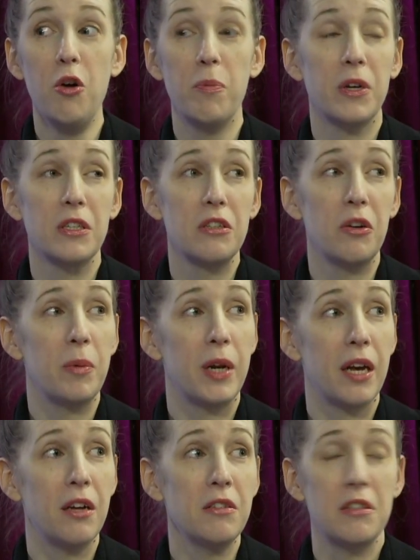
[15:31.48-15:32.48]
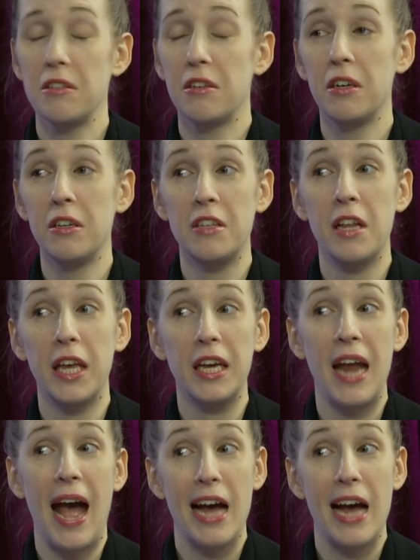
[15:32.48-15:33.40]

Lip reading: hope, because nobody else is gonna. It's not like an